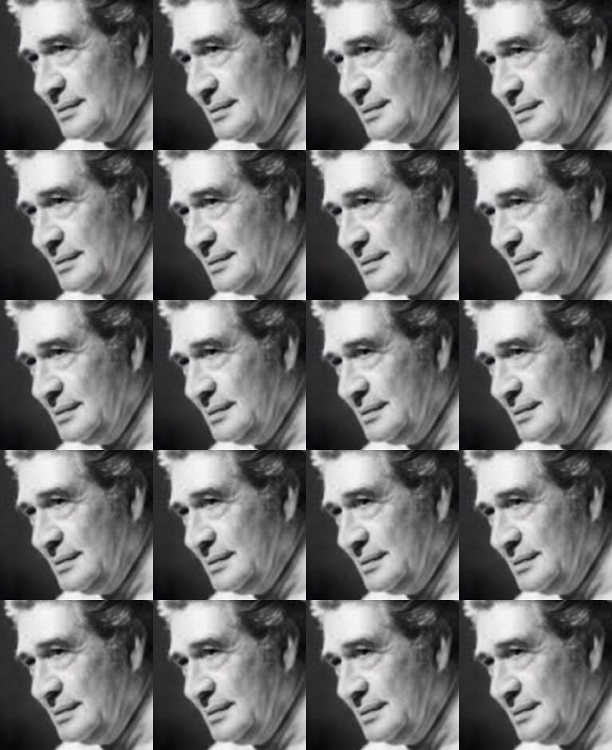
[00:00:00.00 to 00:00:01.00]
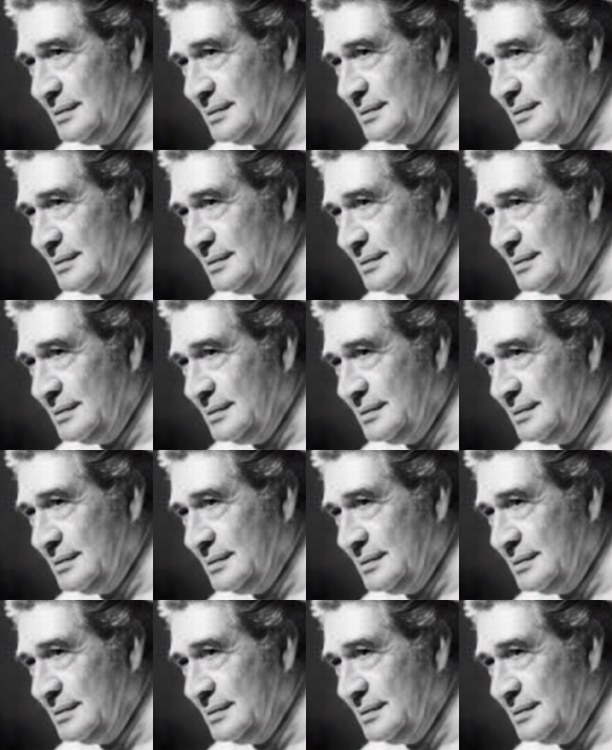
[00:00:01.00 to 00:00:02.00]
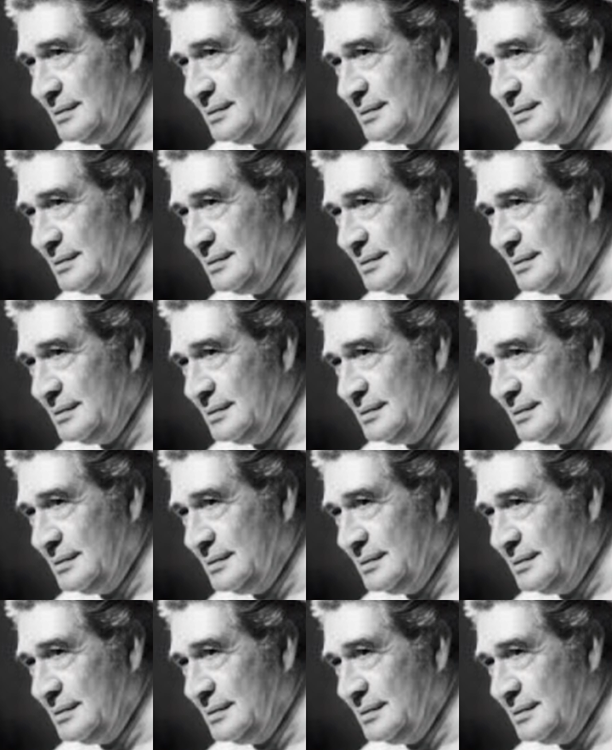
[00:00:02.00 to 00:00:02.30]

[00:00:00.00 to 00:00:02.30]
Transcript: Nothing is said.